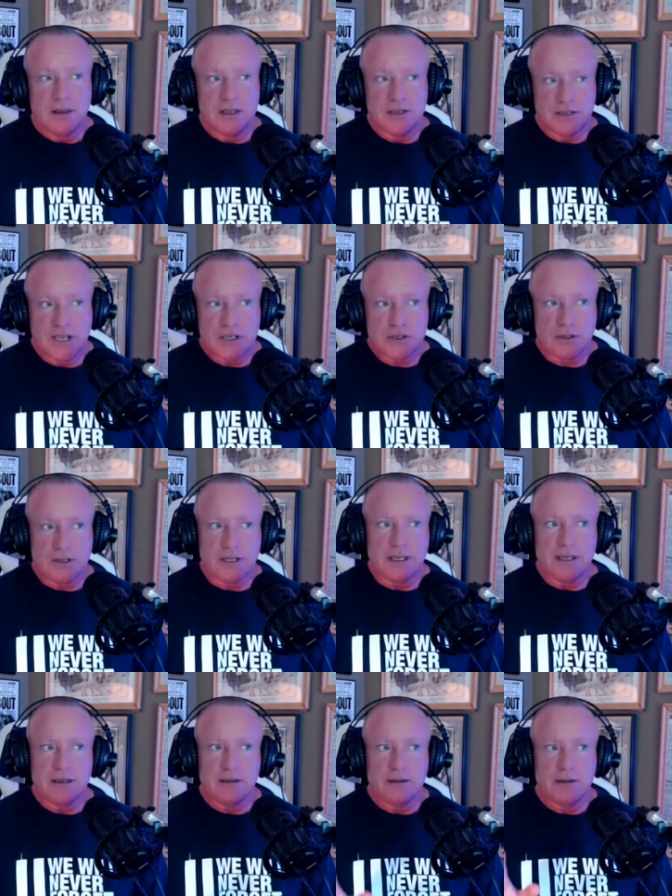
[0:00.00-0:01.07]

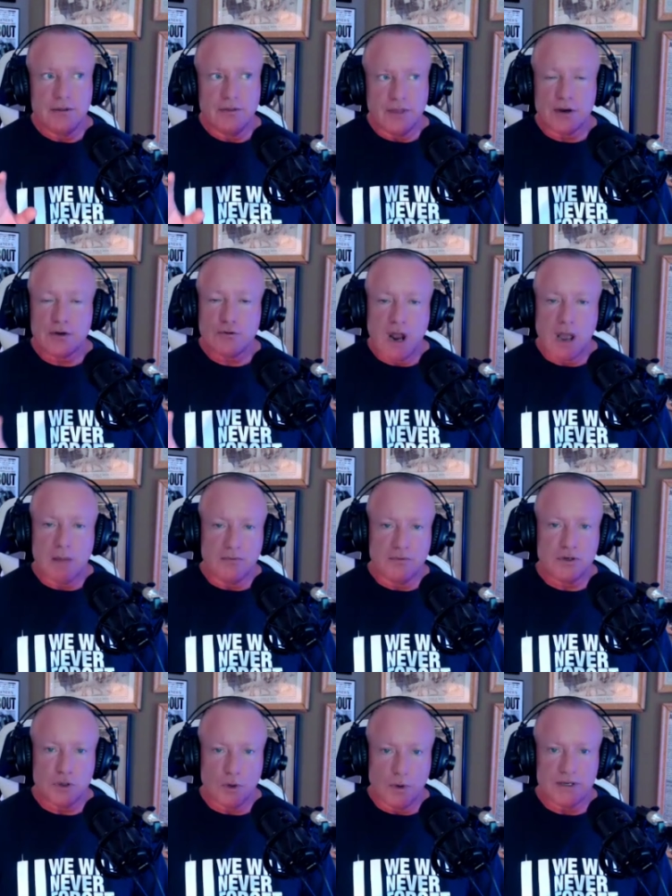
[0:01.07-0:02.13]
Essentially, their crime of
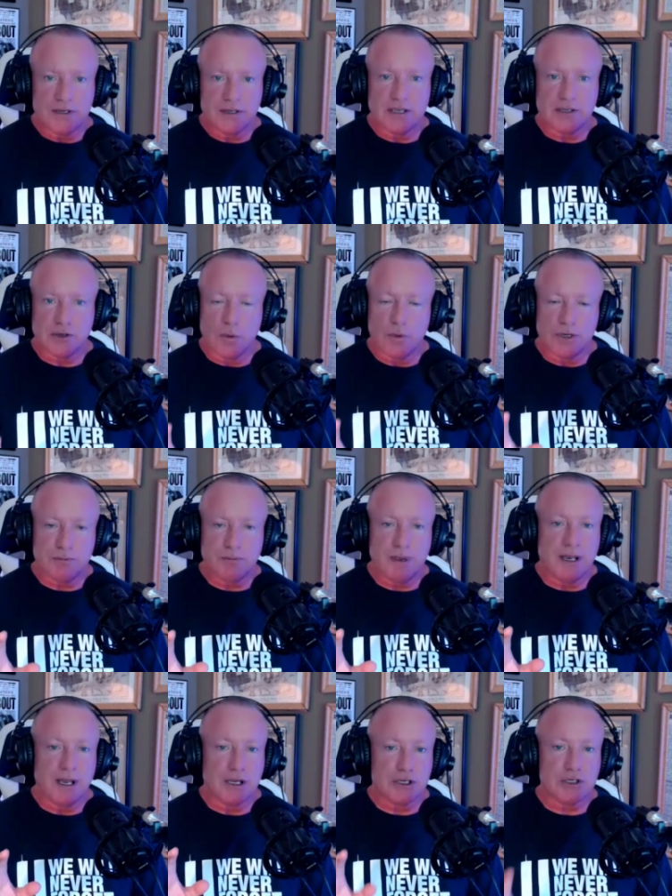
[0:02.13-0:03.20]
choice has always
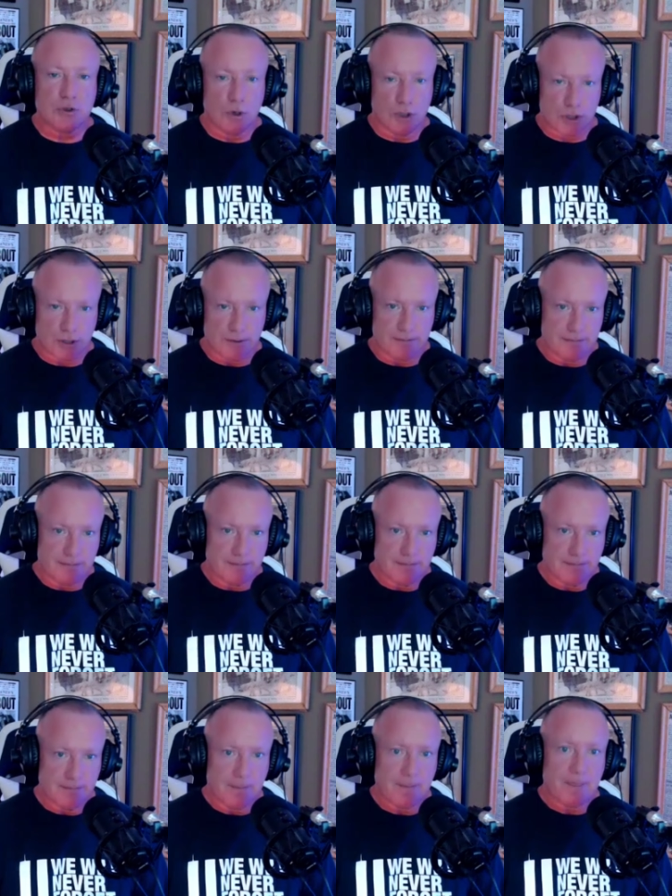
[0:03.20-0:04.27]
been extortion.
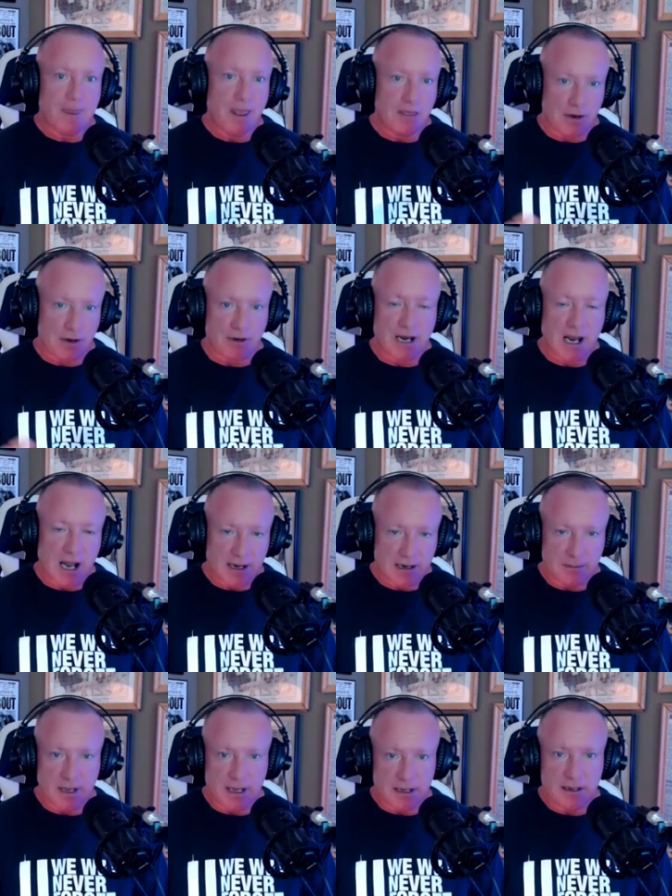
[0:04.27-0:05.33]
Their
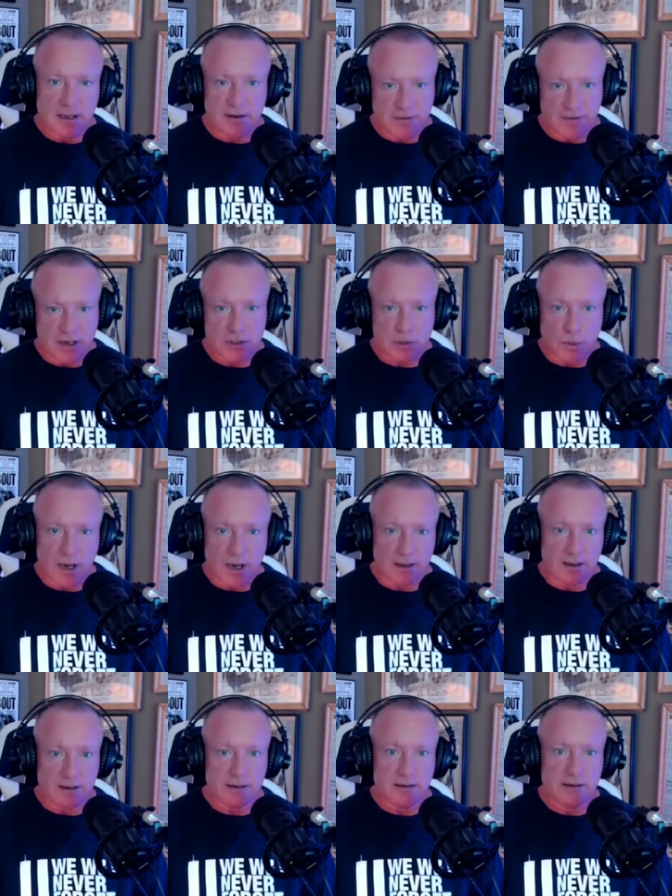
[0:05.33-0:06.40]
economy in
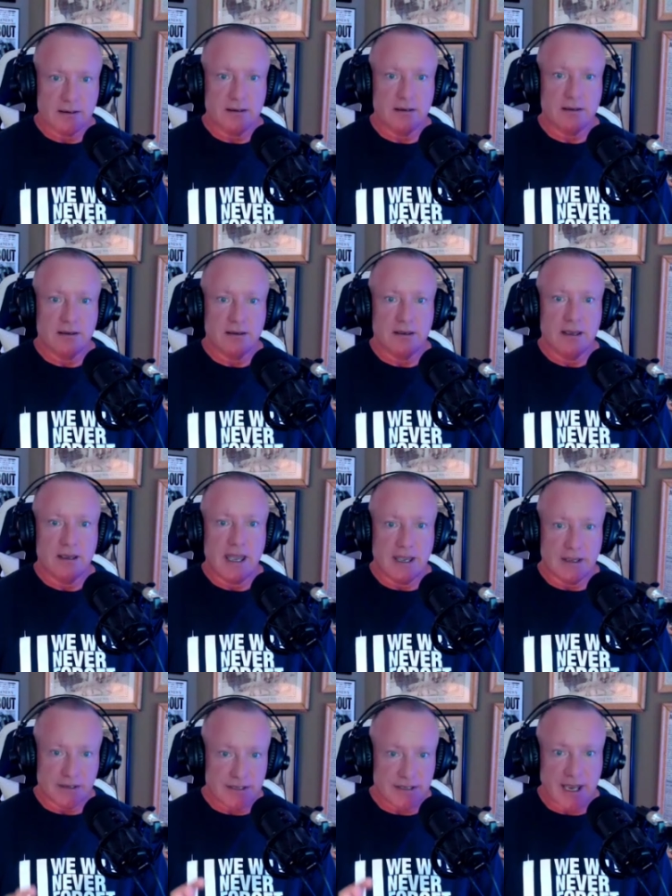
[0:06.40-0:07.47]
Venezuela
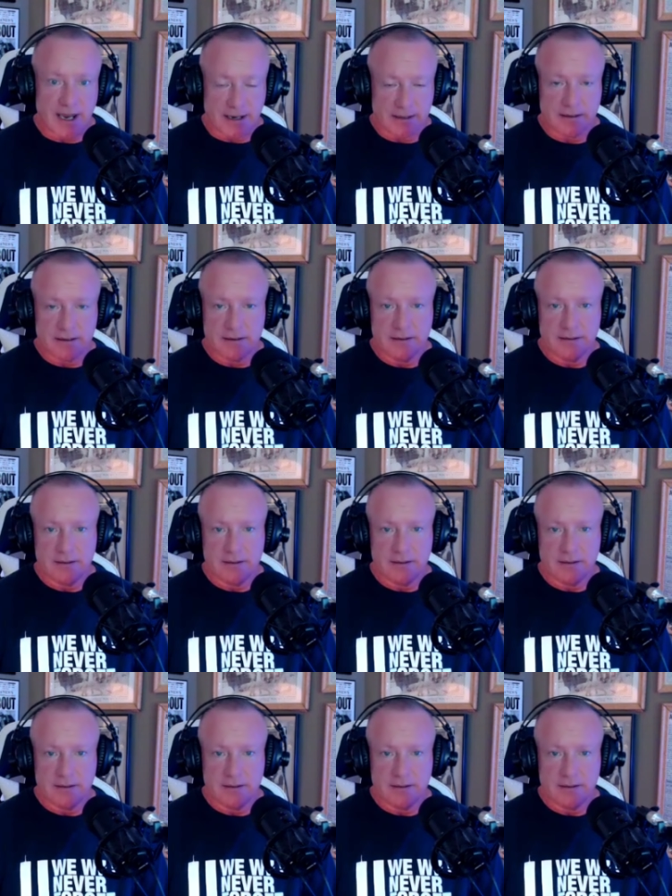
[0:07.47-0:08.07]
has tanked.